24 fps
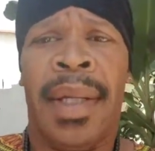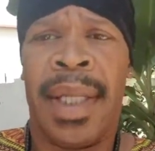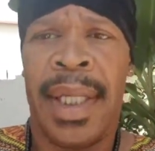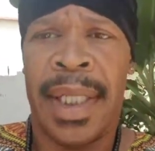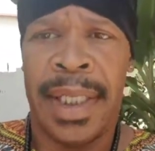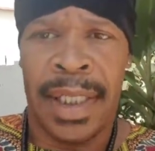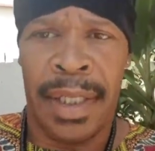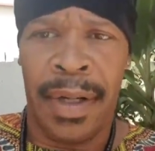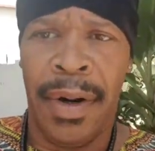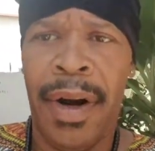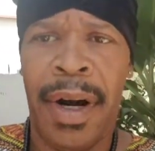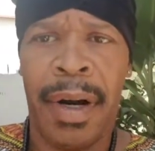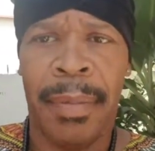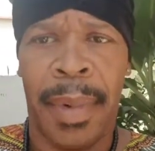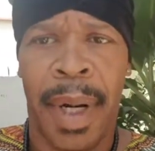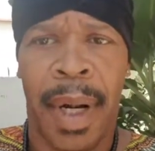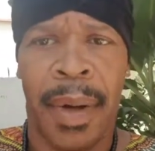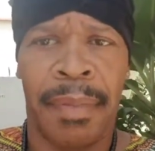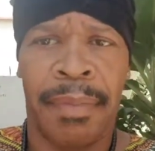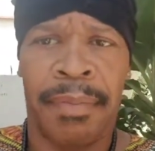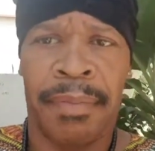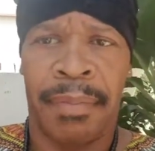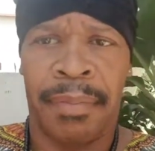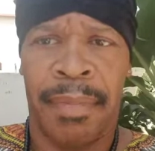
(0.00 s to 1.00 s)
is
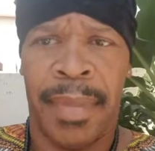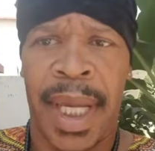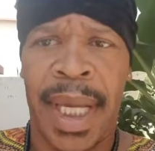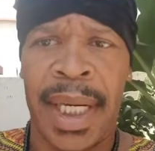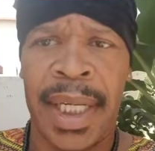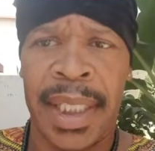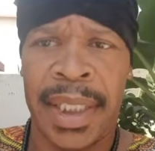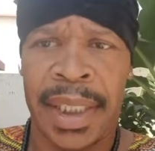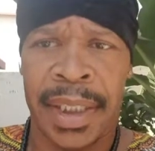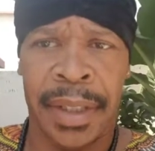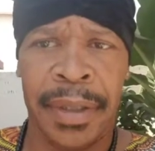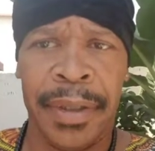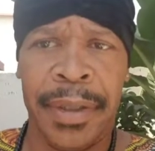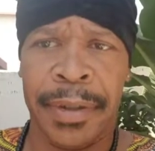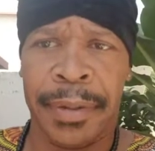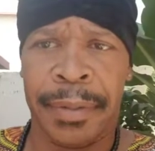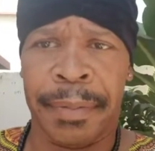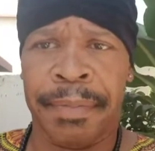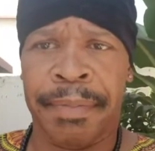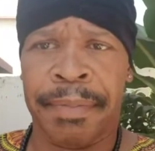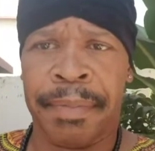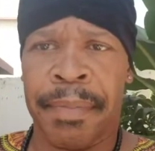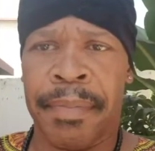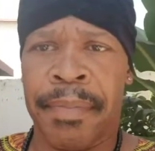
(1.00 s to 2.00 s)
normal and it's cool.
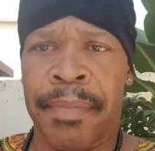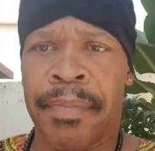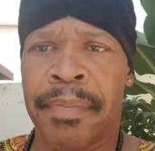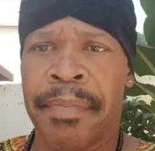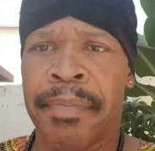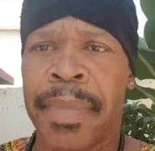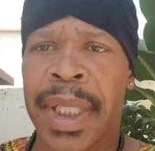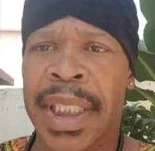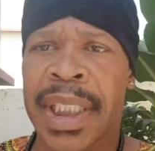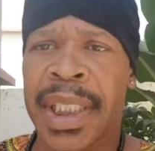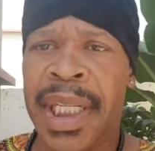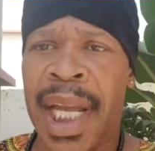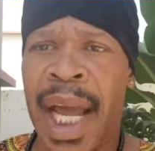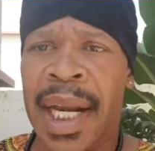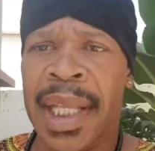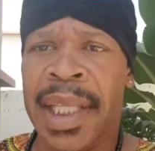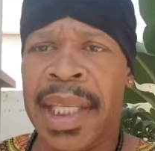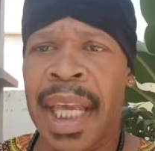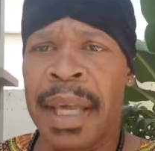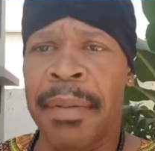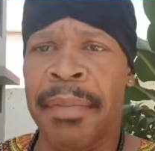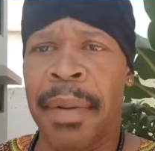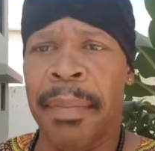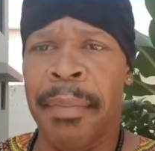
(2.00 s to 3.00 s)
But you got to
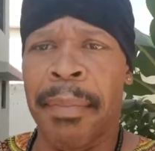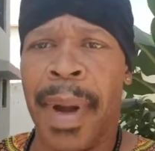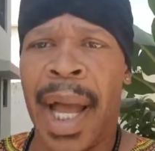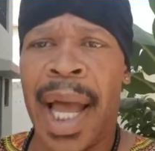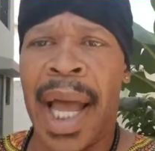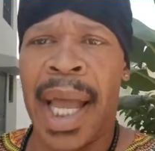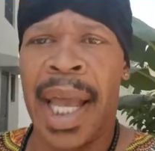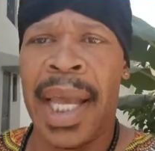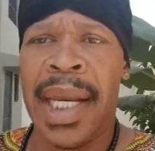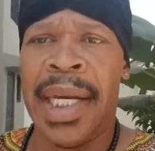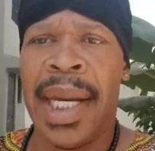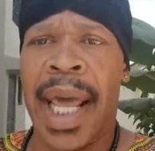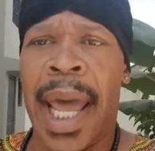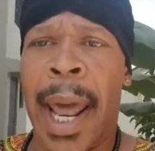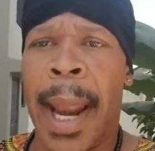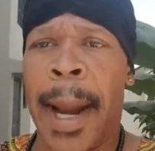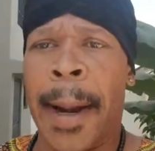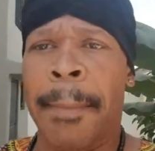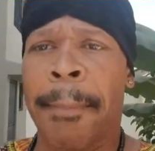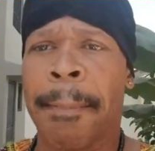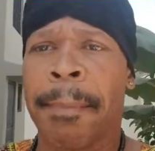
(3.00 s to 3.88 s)
keep in mind that